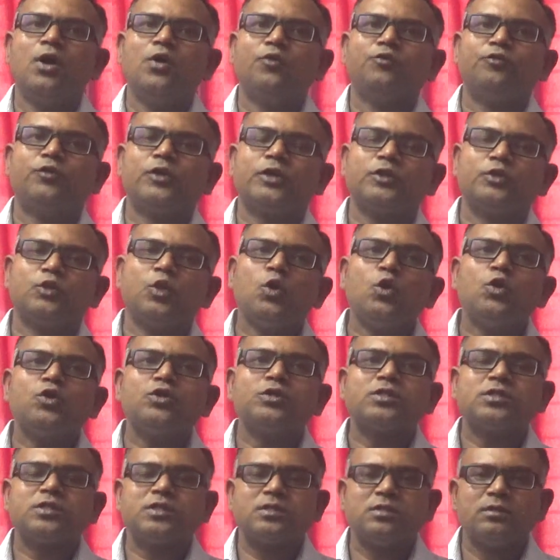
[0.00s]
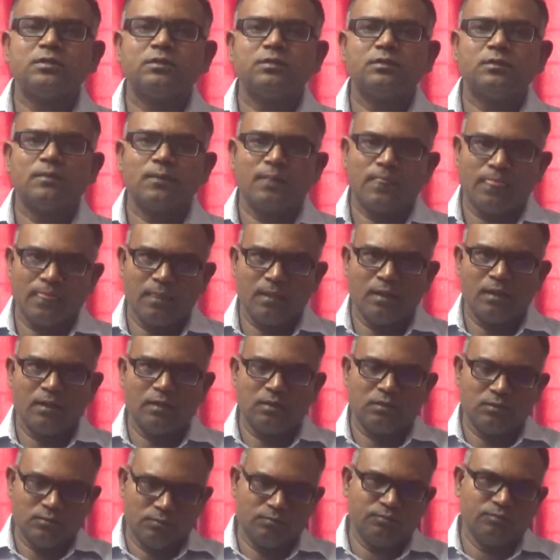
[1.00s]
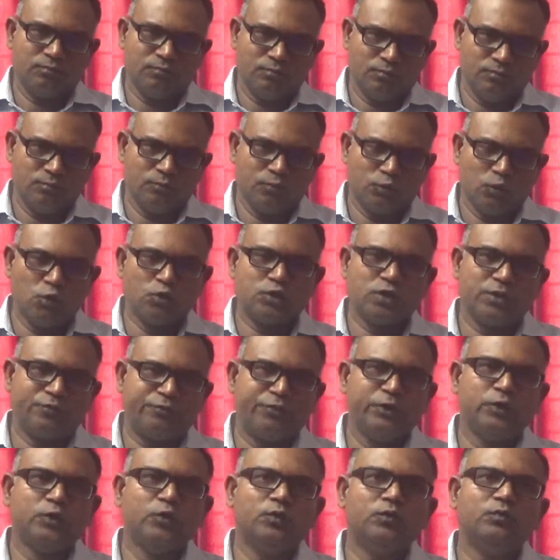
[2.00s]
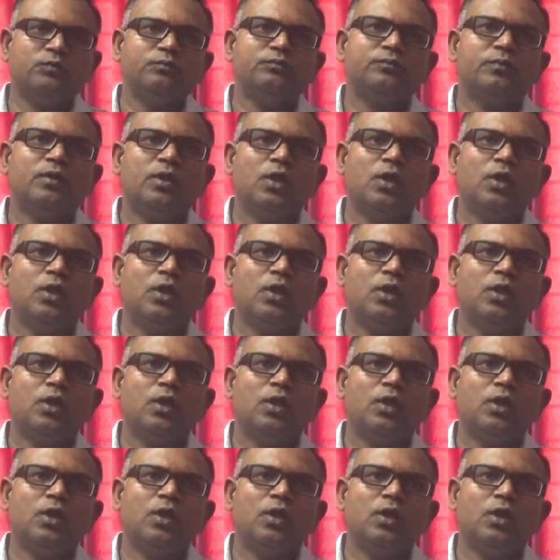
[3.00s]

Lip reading: For those of you